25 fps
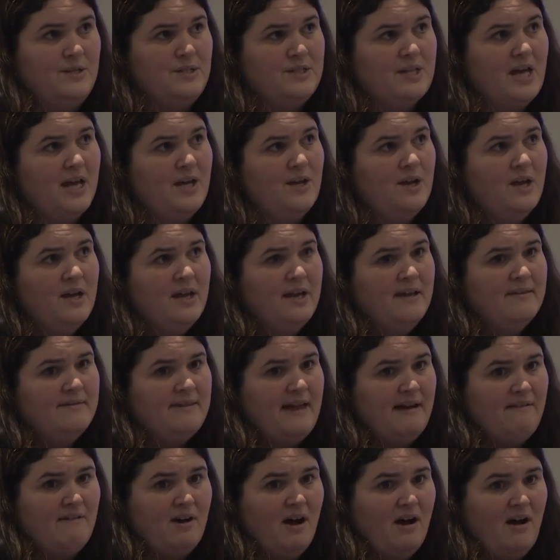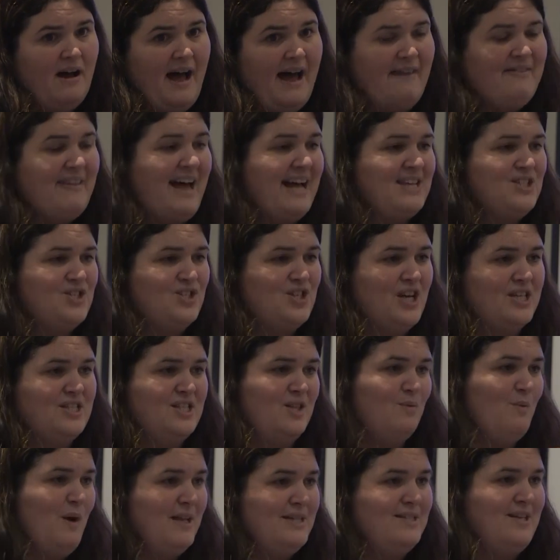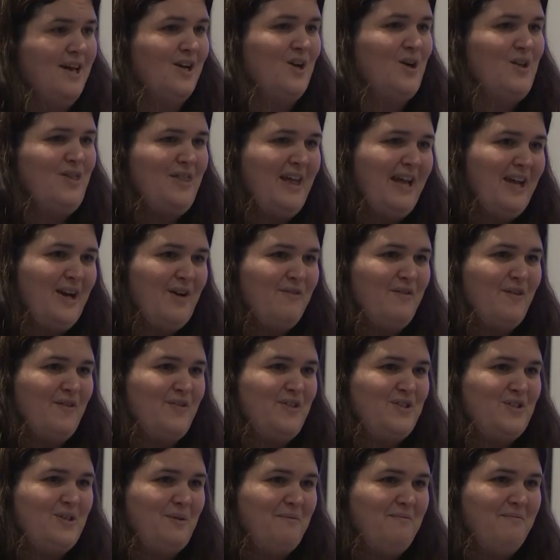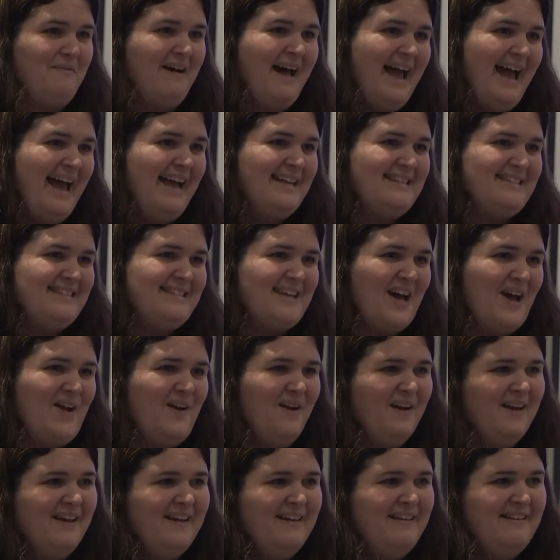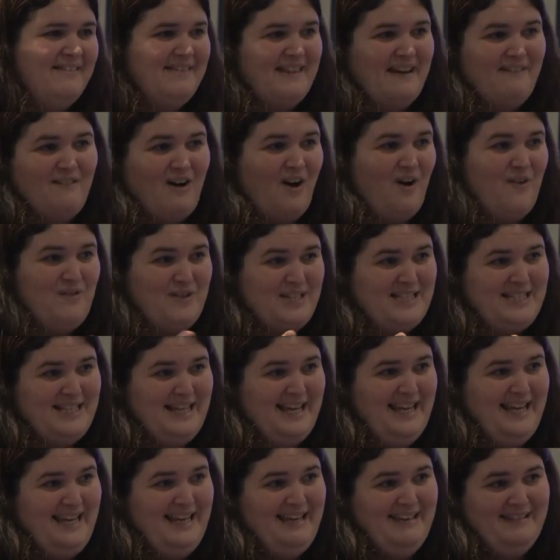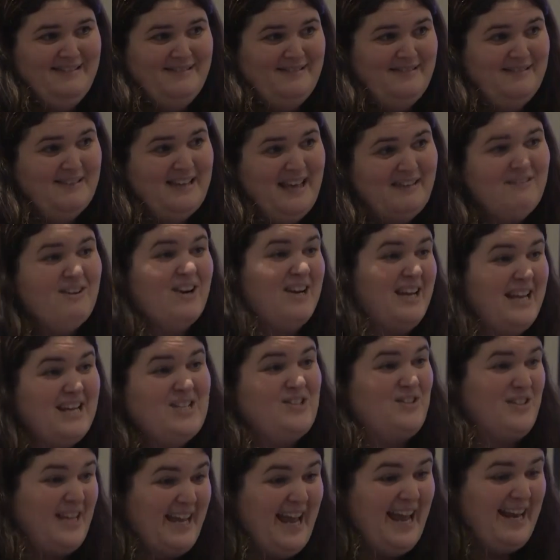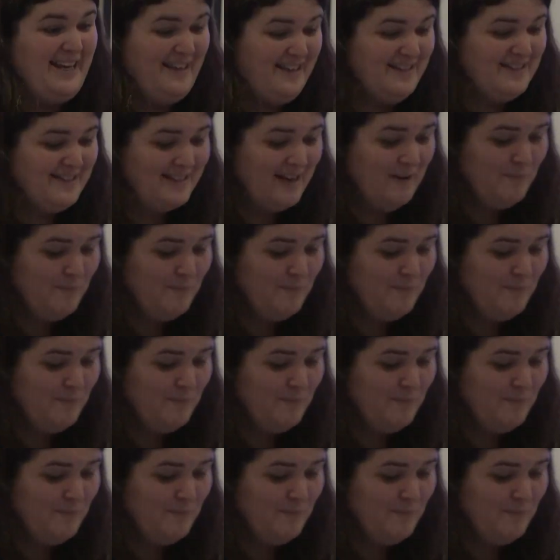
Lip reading: So there are, and that's just the ones I could think of off the top of my head. So there are literally endless